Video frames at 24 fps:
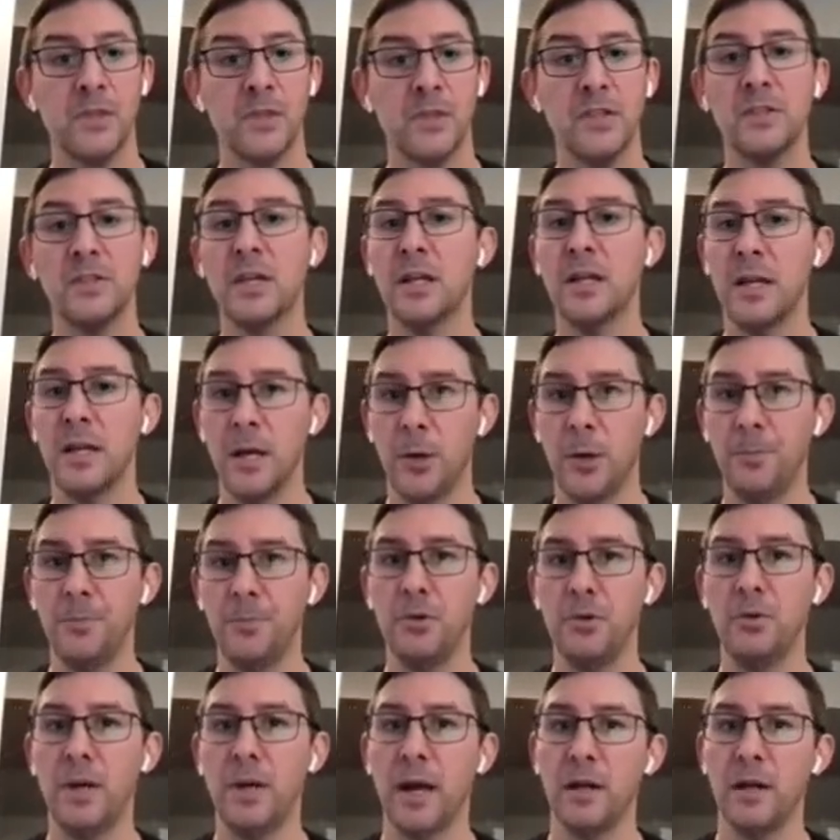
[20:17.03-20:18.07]
This can help
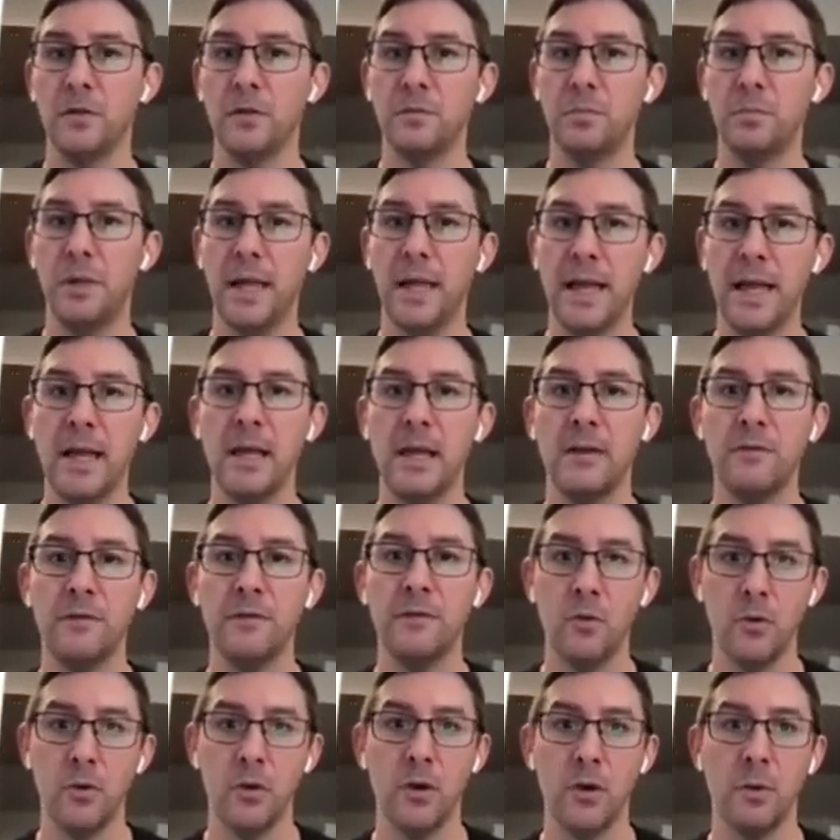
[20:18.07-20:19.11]
you kind of plan
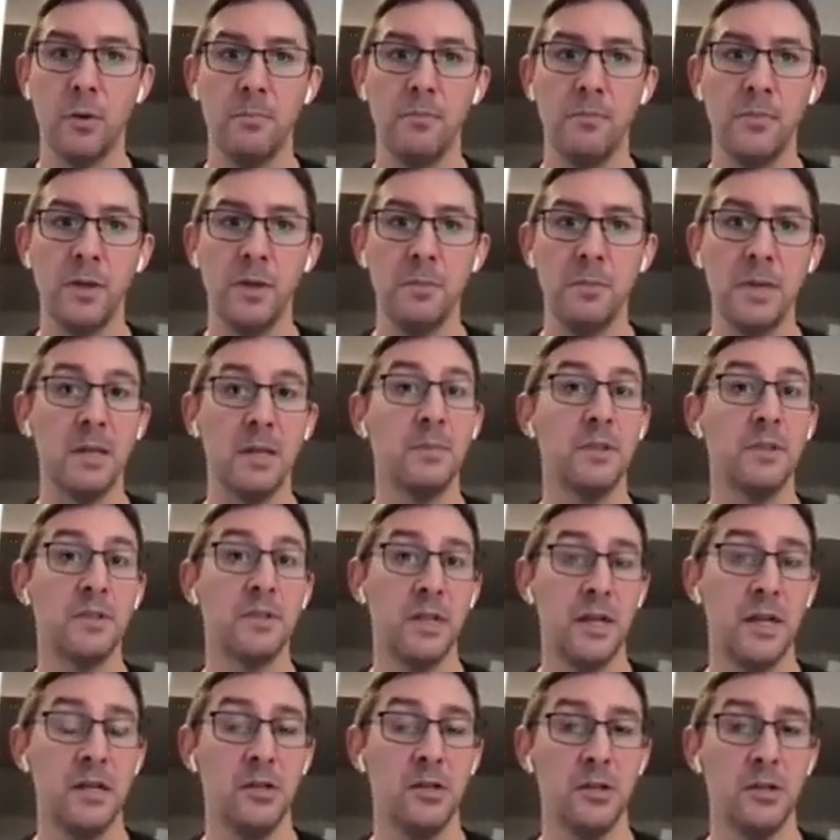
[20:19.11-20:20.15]
for the
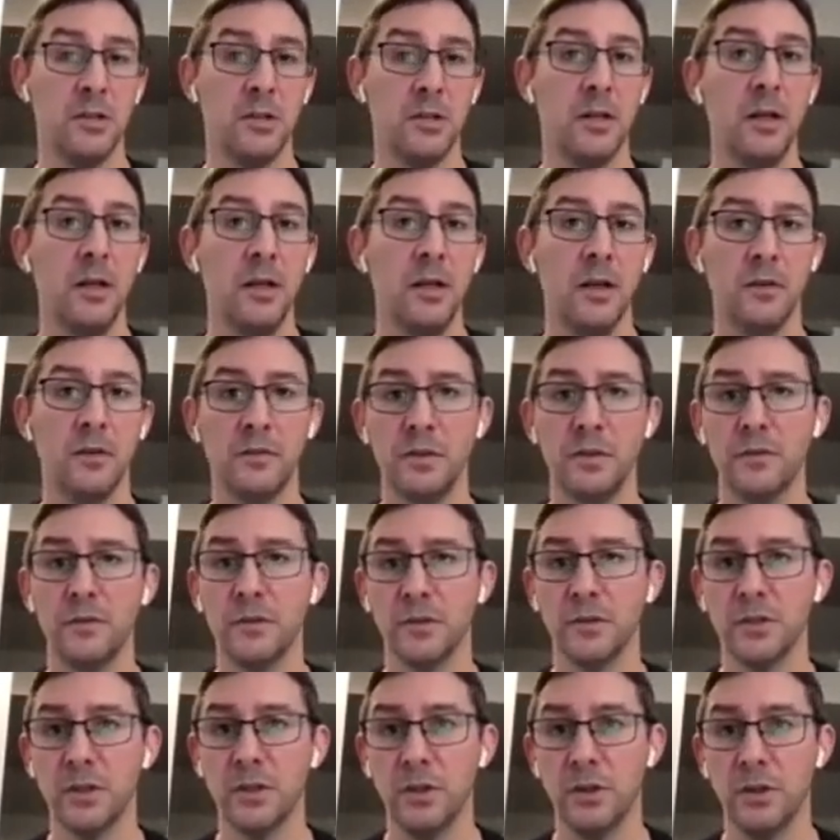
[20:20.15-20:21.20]
minimization of
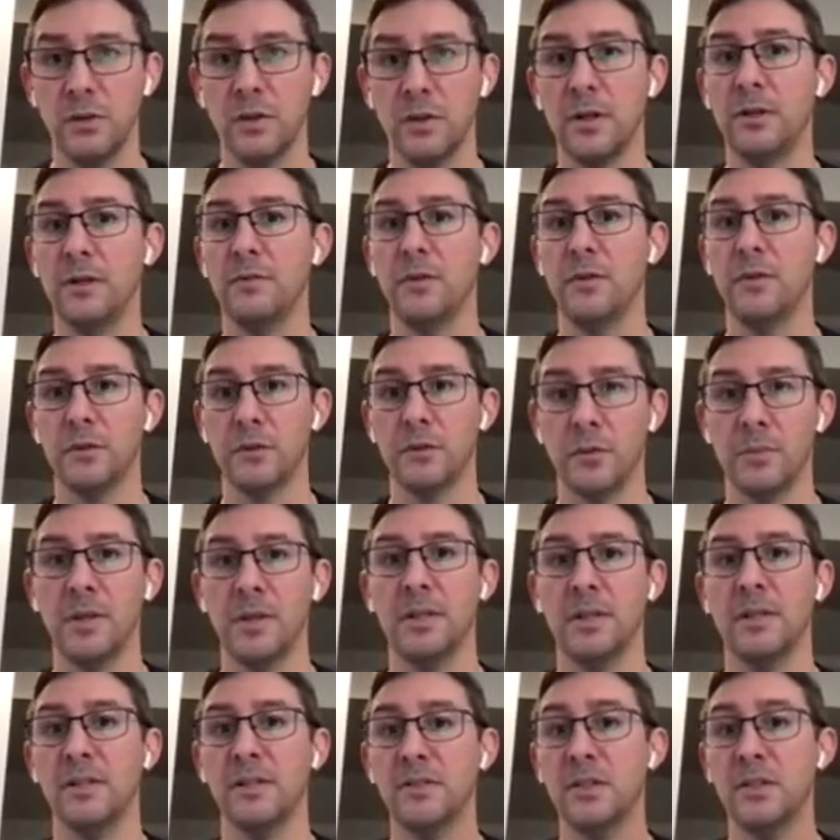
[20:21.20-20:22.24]
different security
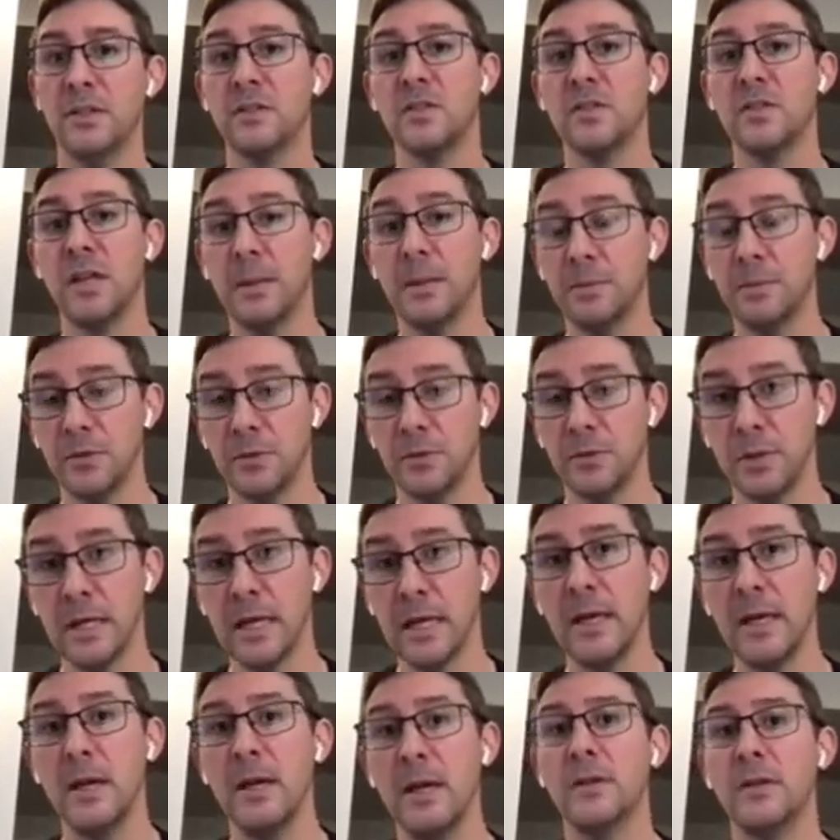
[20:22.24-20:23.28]
vulnerabilities
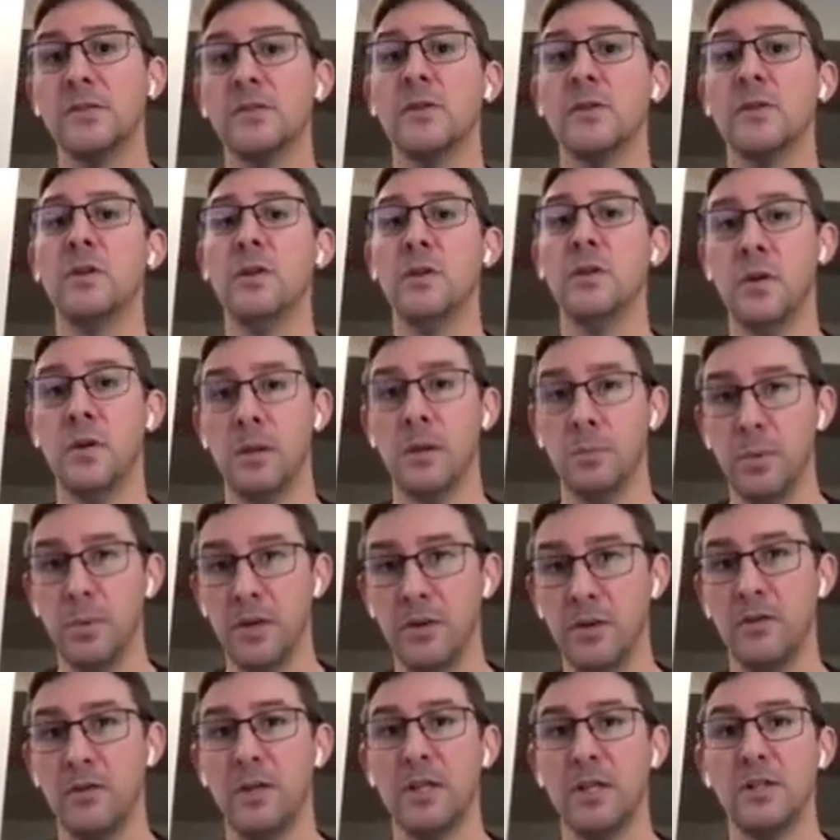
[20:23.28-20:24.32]
conceptually so that you can
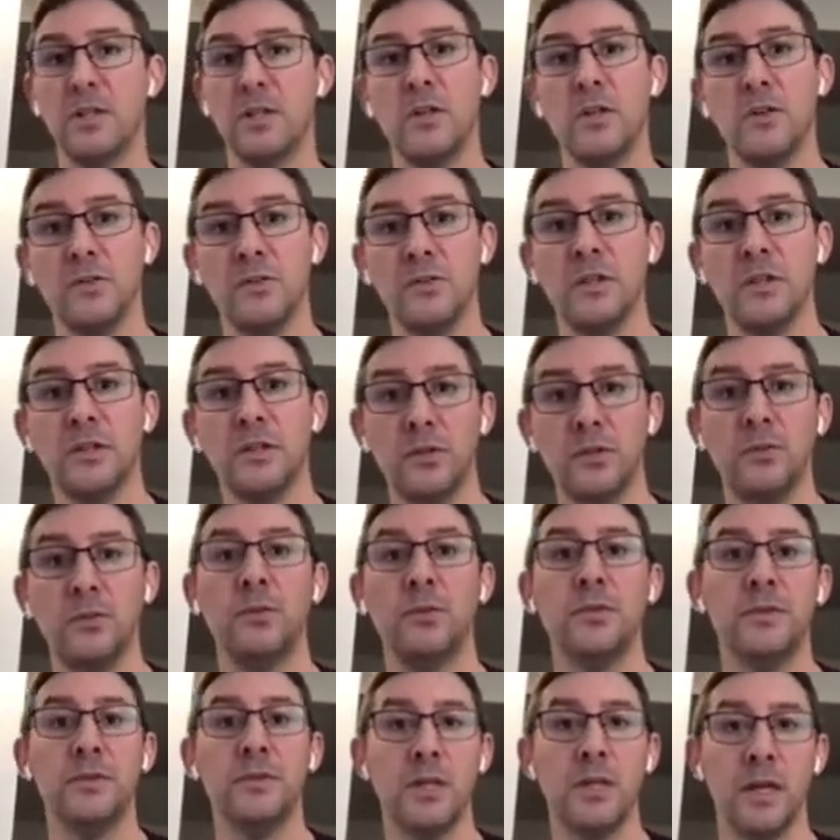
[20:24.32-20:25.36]
pivot into using
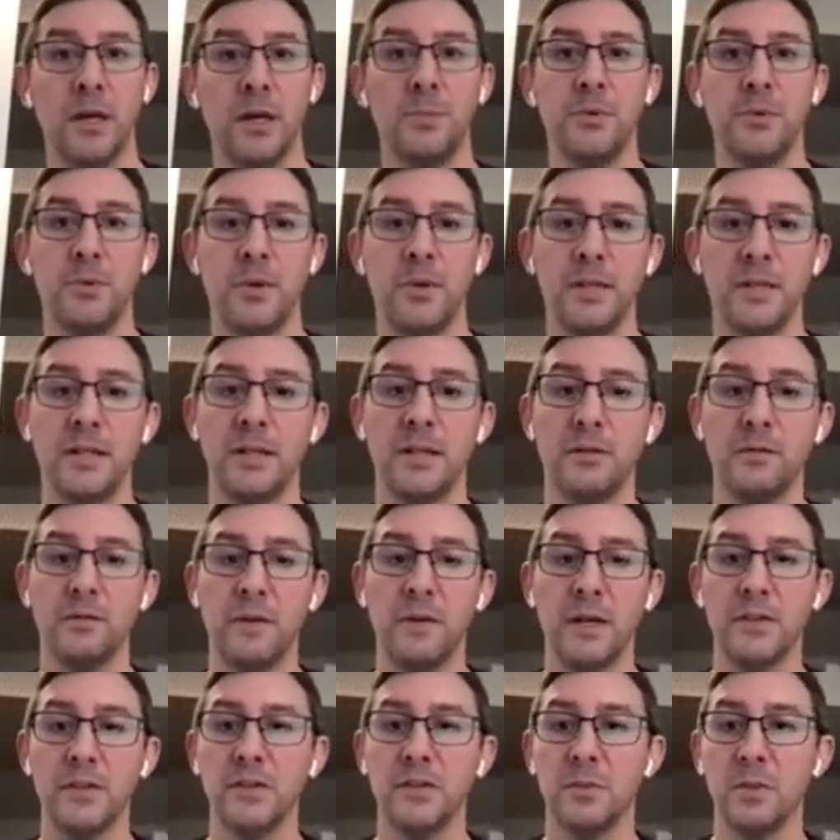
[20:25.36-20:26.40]
tools to help you
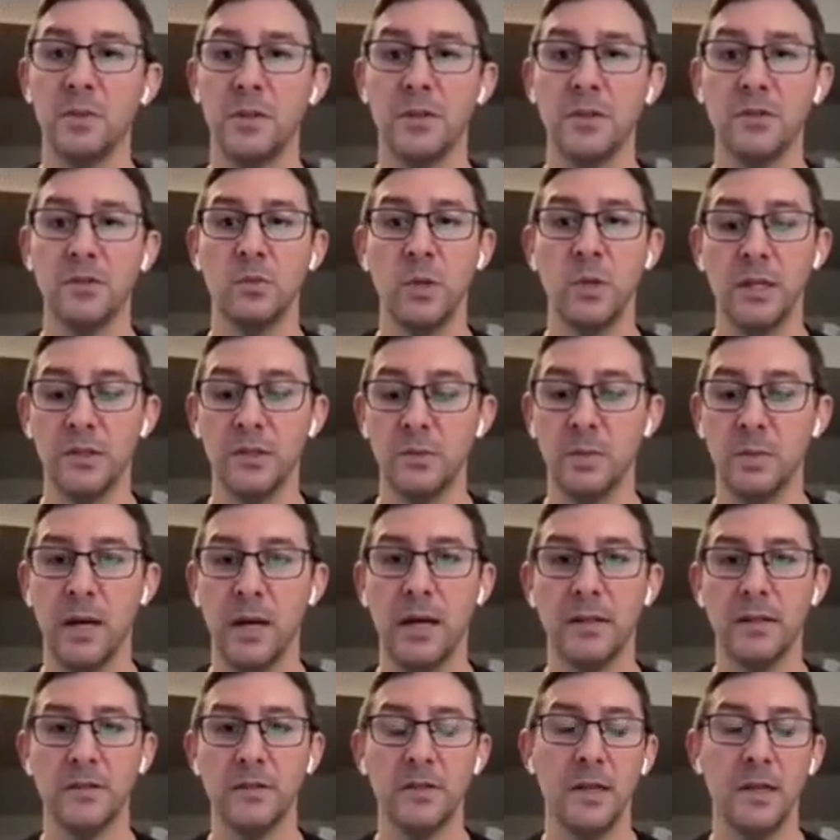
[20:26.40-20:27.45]
identify some of these weak
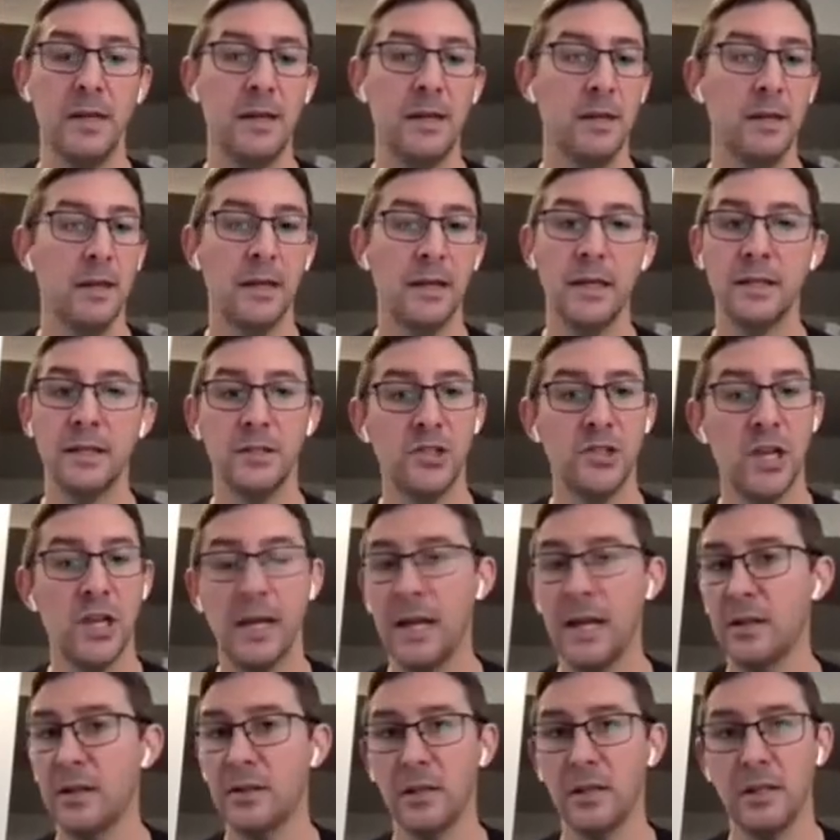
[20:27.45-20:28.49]
spots. Again,
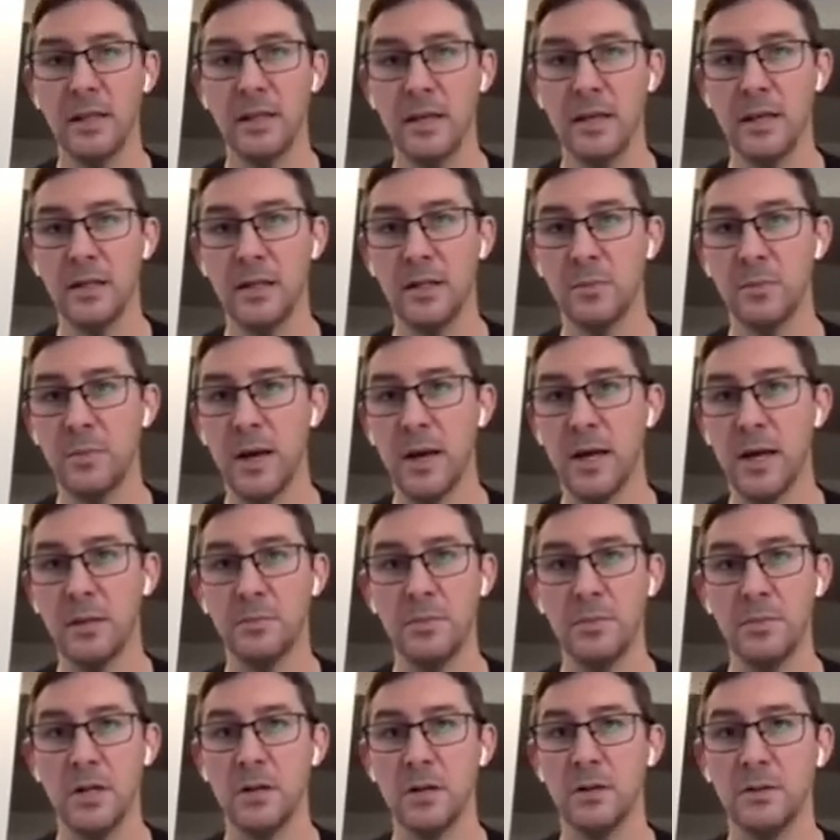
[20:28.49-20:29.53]
check out the link at the
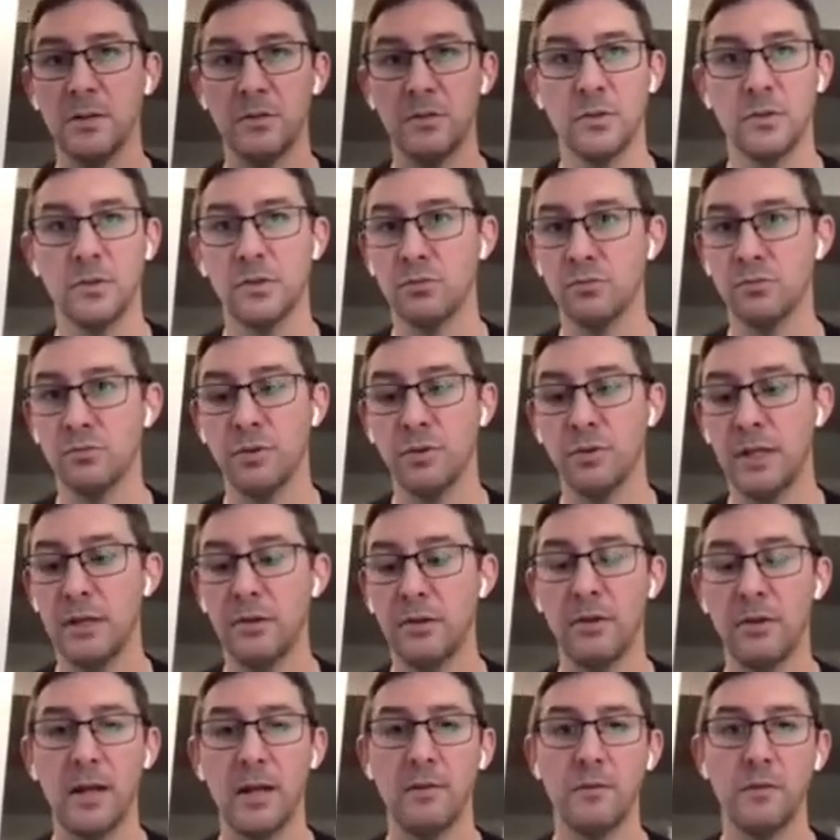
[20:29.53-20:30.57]
bottom here. It's really
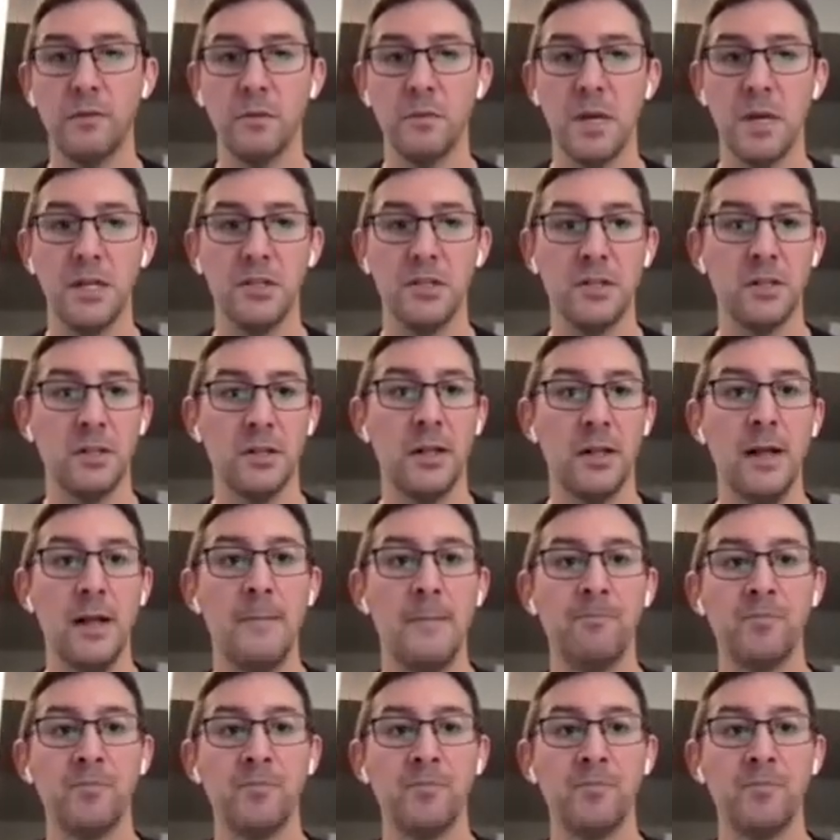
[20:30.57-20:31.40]
great information.